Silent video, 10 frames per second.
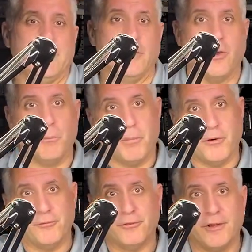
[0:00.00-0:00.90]

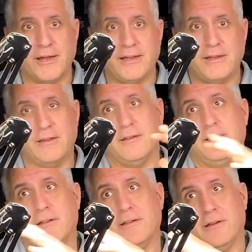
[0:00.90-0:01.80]
above light,
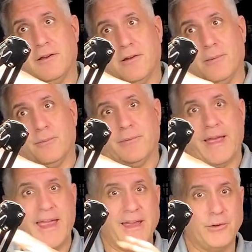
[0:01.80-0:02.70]

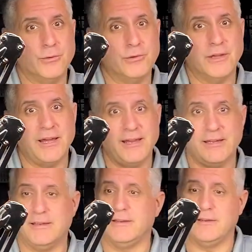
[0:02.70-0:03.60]
angled light,
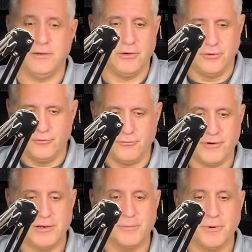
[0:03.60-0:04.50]

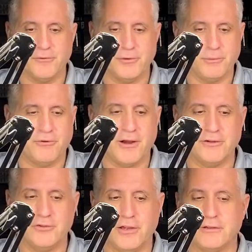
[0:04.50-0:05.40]
right above your
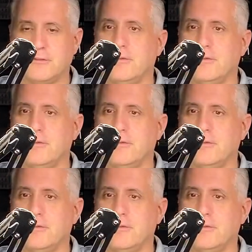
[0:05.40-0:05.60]
project,